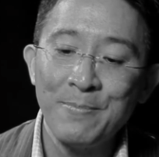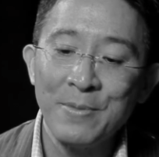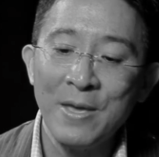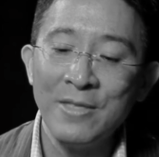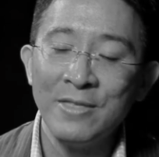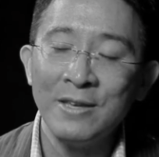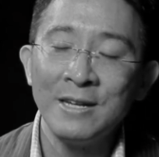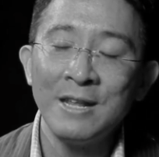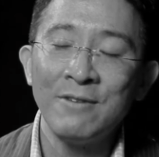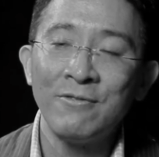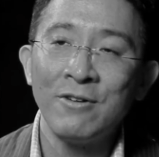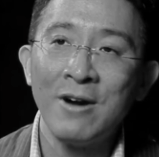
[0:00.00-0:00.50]

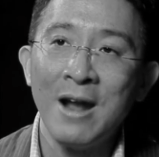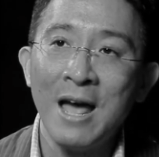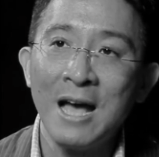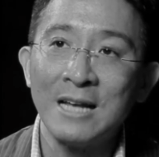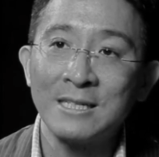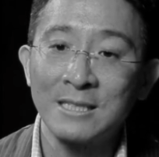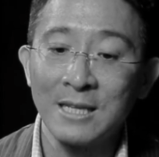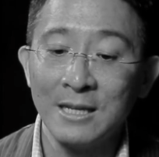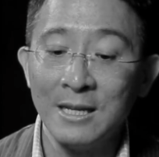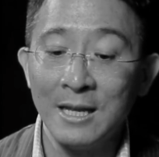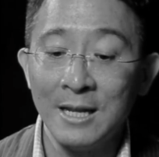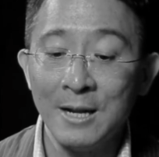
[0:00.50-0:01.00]
And they never
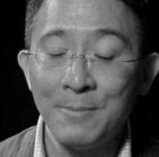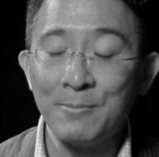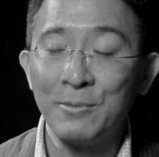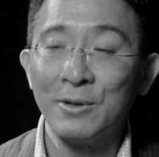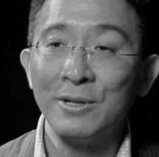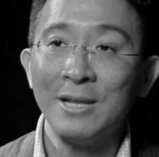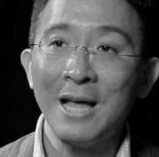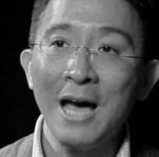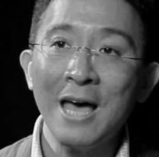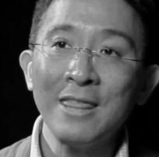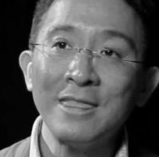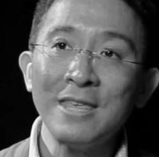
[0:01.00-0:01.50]
asked, and, and I'm
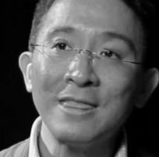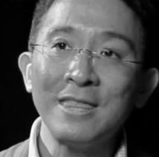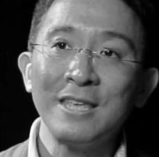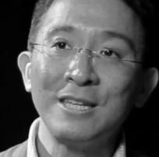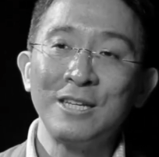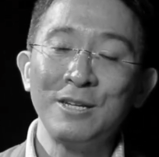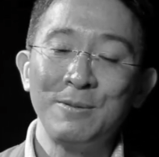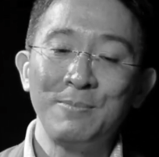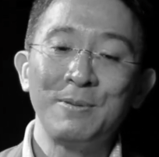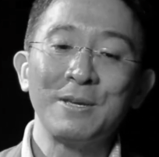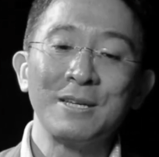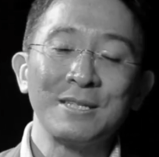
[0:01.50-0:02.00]
glad that they
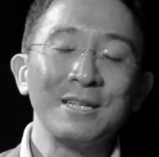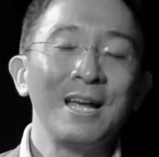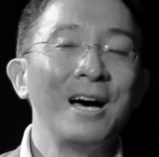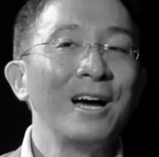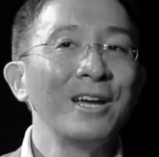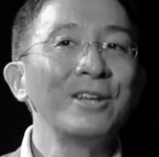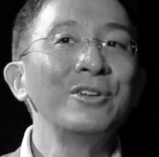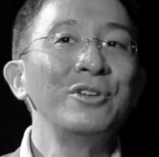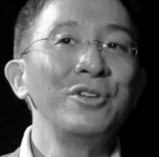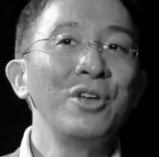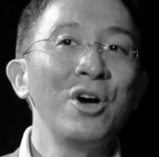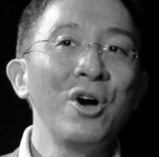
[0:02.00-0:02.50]
didn't, because
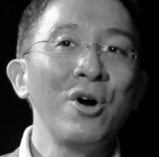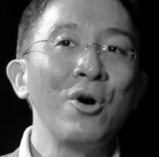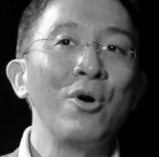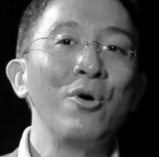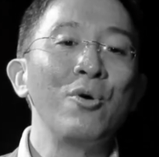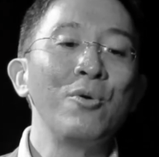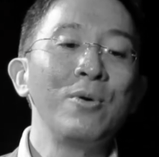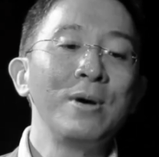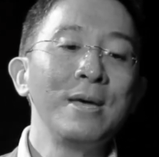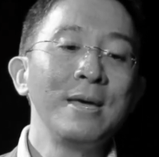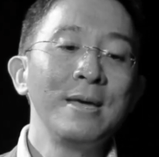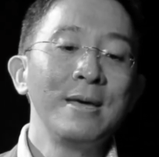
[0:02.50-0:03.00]
I
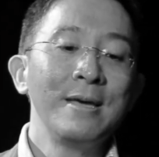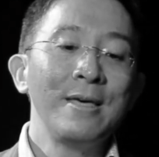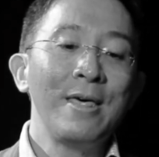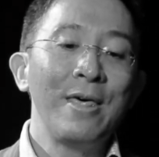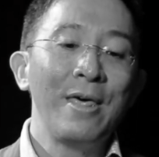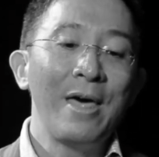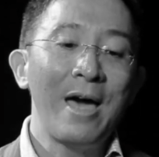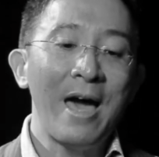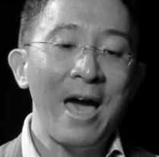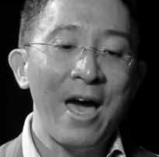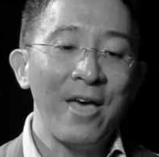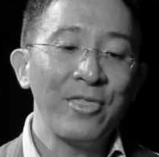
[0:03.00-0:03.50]
know
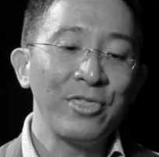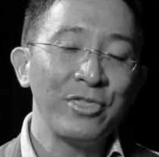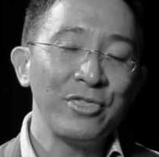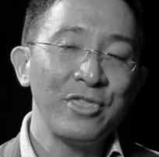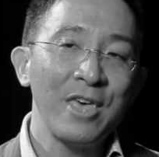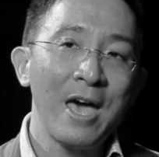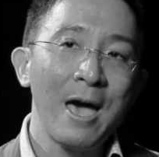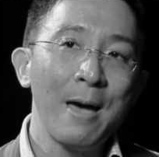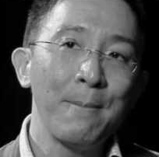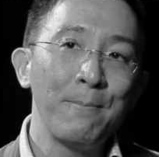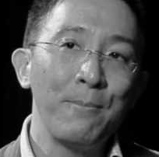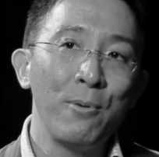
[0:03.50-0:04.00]
at
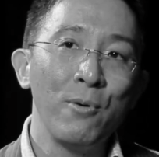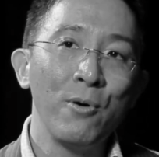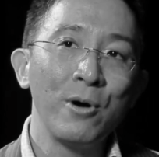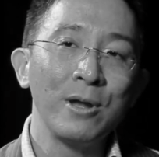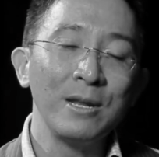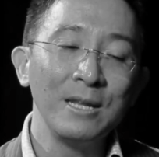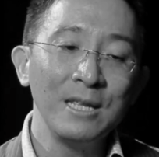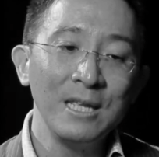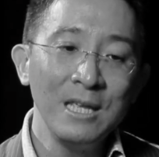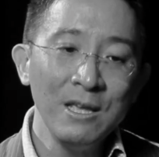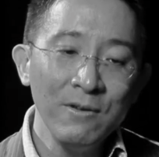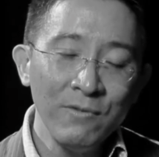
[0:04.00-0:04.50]
that
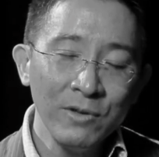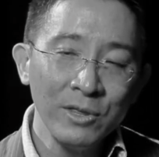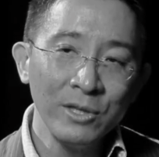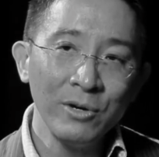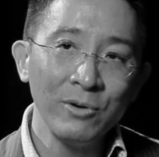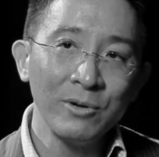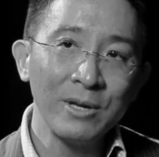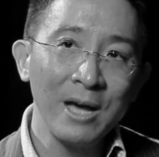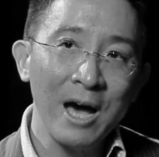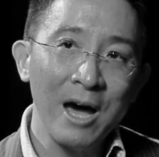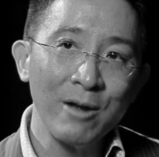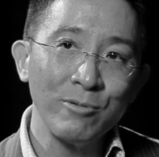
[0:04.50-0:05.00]
point, even
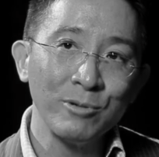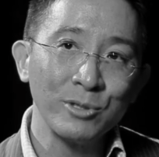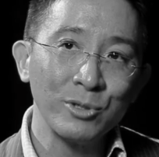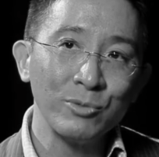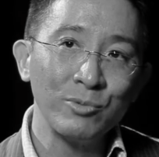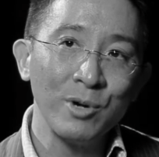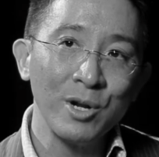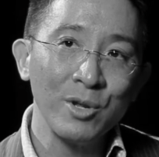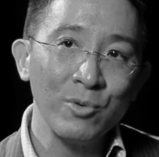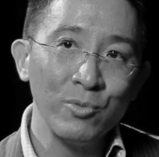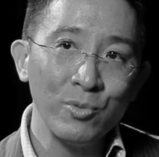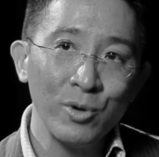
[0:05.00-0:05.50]
though God was
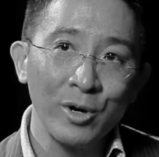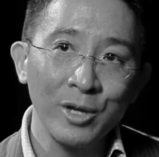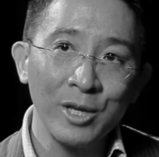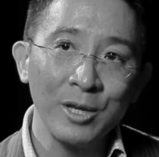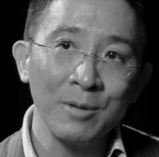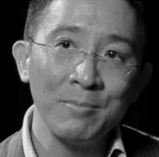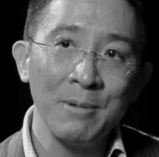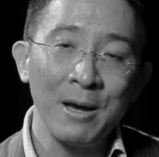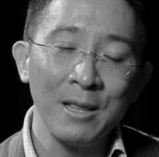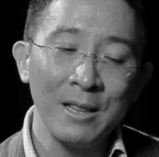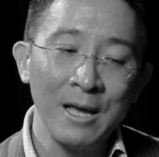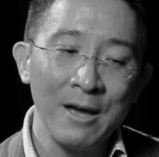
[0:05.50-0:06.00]
already
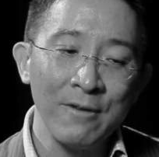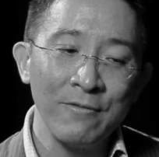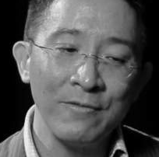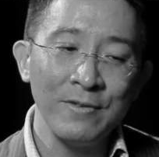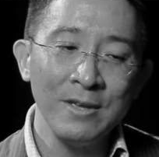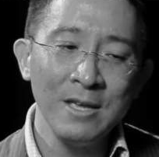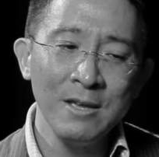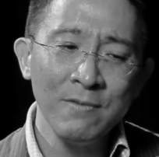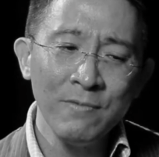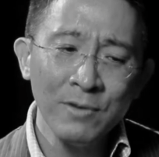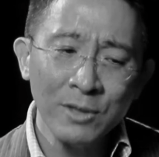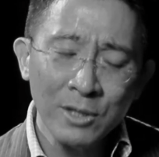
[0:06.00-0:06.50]
working my life,
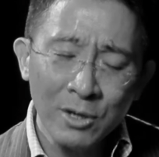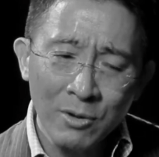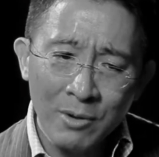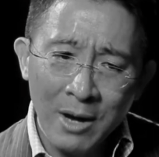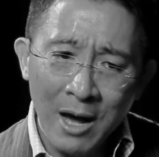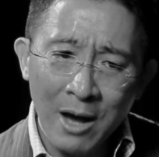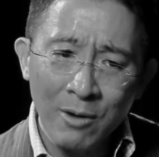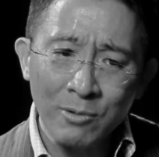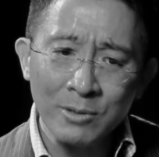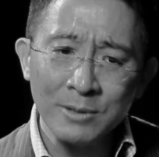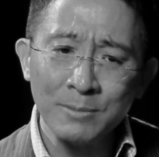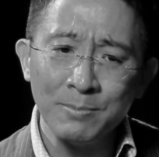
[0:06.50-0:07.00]
even though
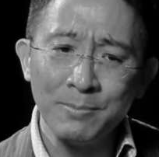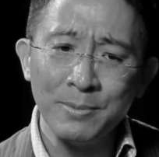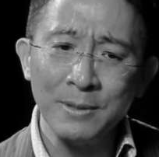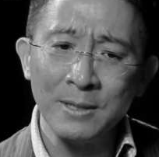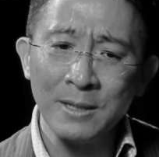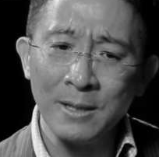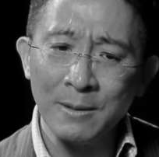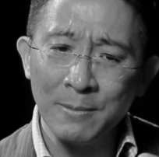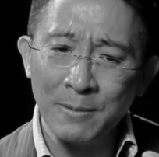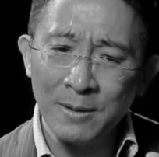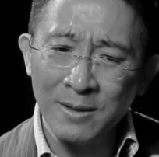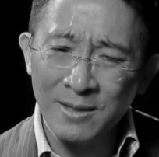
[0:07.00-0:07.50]
I was
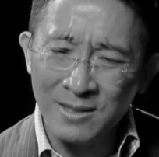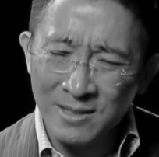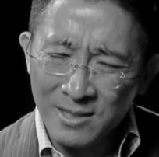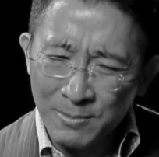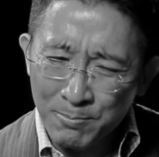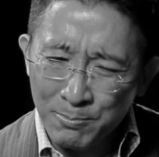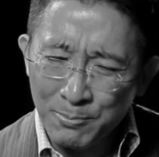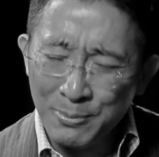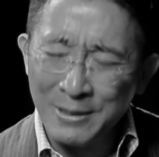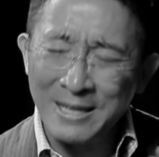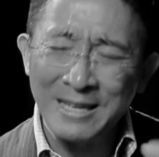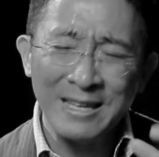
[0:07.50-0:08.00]
being,
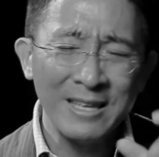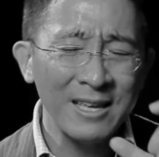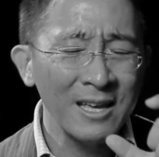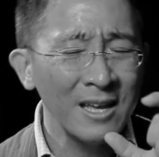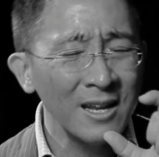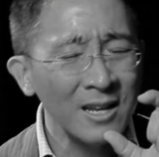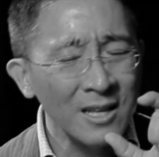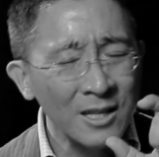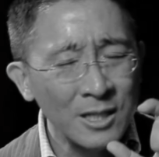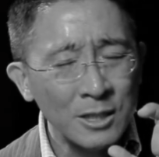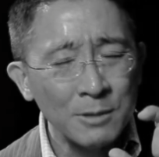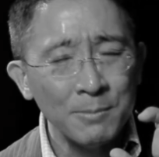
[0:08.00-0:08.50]

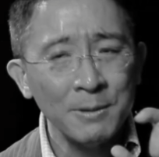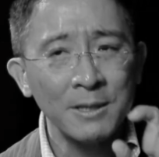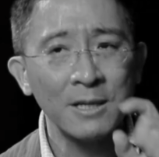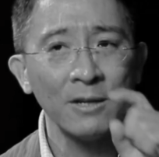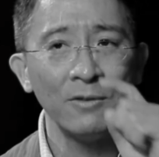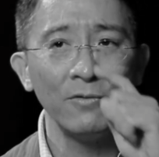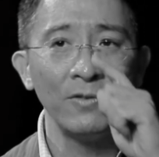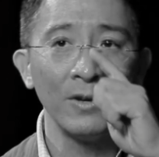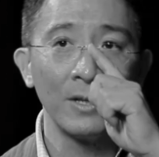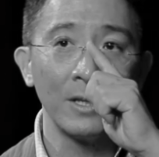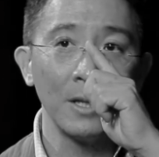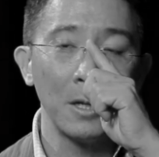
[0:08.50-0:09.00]
beginning to be
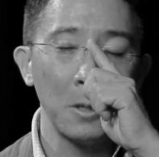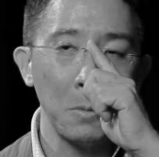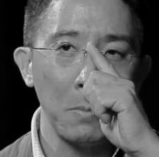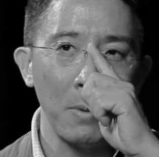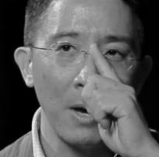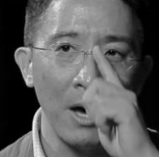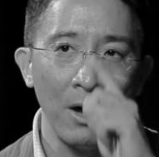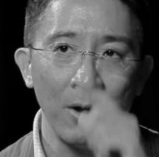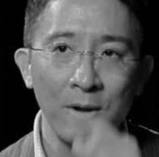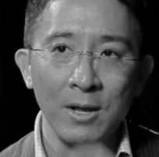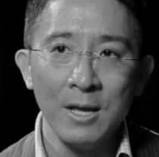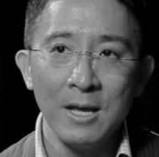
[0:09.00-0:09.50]
convicted
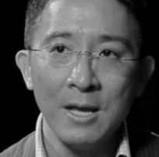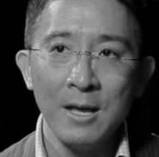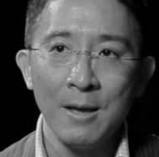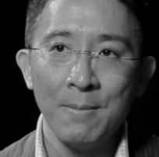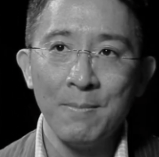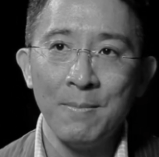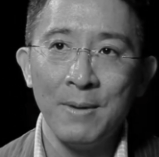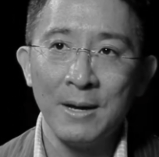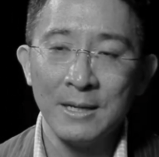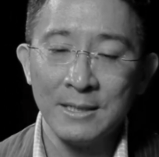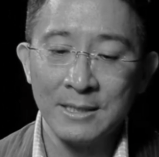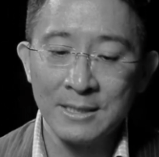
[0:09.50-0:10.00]
about
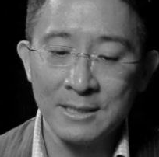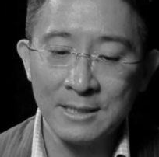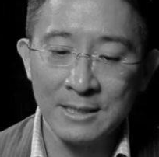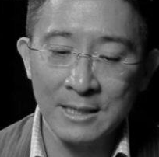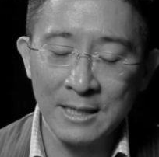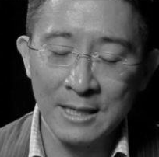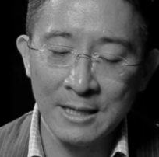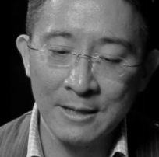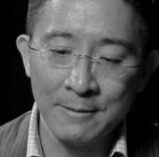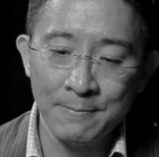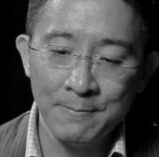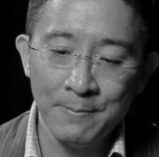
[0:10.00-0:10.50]
my
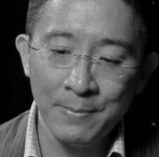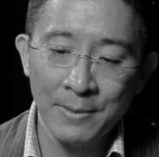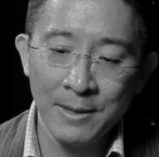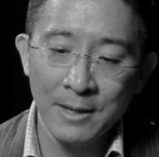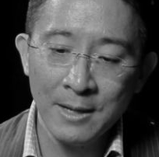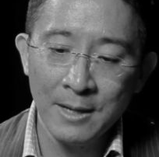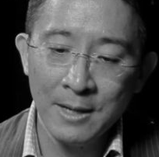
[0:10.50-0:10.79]
sin,